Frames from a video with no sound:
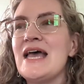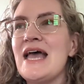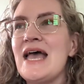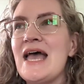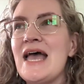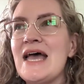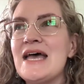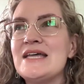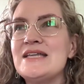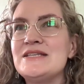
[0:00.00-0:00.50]

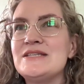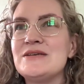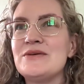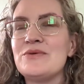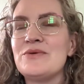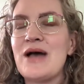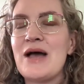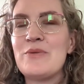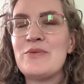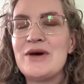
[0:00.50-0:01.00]
And
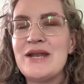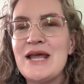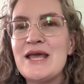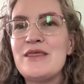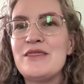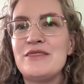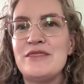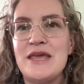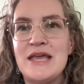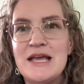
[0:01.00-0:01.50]
when I
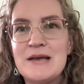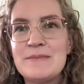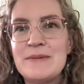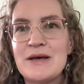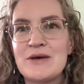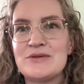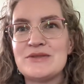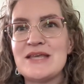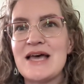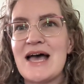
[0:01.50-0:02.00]
think
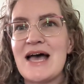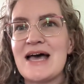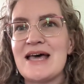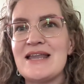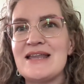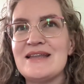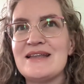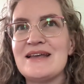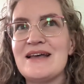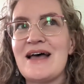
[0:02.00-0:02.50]
about
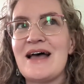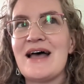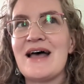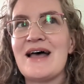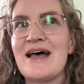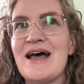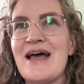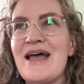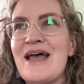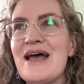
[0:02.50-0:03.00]
that, uh,
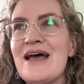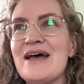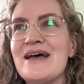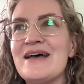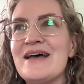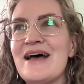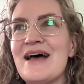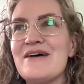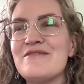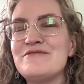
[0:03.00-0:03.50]
I
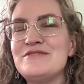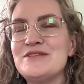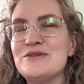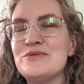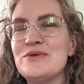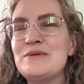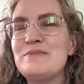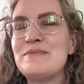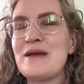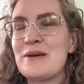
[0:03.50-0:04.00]
have to
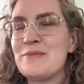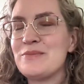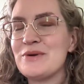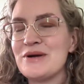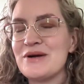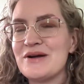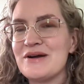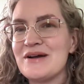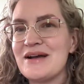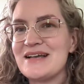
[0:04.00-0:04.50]

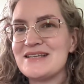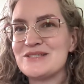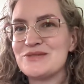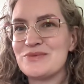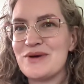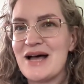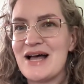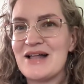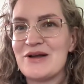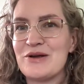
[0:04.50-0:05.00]
remember as
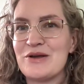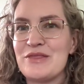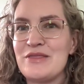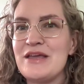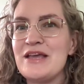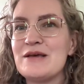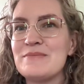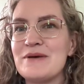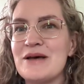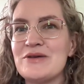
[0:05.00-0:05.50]
well, or
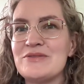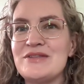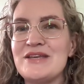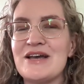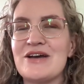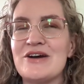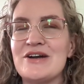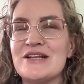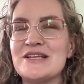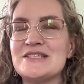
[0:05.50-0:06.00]
think about the
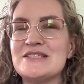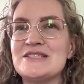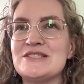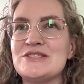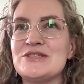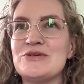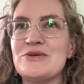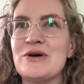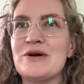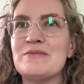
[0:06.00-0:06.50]

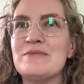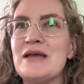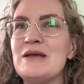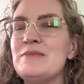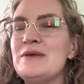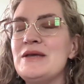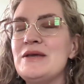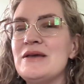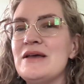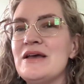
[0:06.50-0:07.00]
artists who are
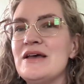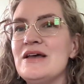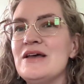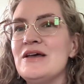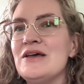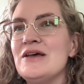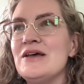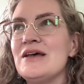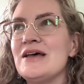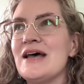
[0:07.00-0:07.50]
maybe
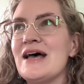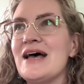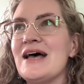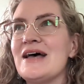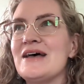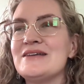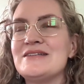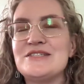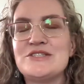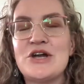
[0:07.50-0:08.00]

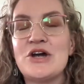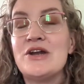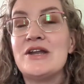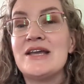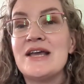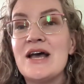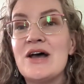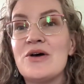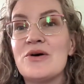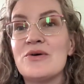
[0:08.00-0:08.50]
uh,
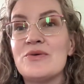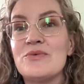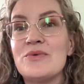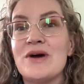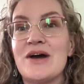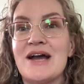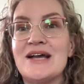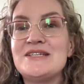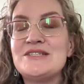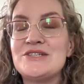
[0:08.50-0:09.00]
starting out
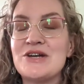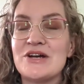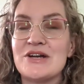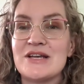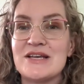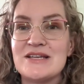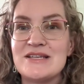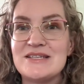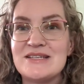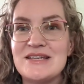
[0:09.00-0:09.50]
where I
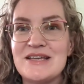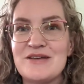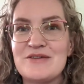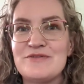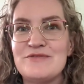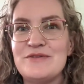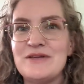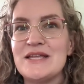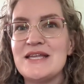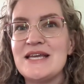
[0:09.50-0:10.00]
started,
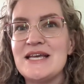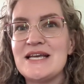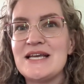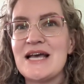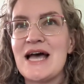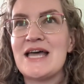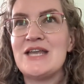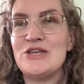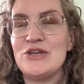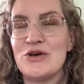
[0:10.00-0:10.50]
feeling
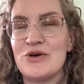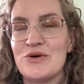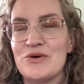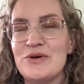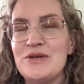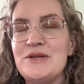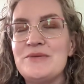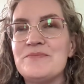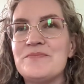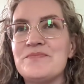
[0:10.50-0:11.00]

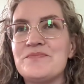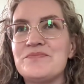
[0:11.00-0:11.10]
unknown,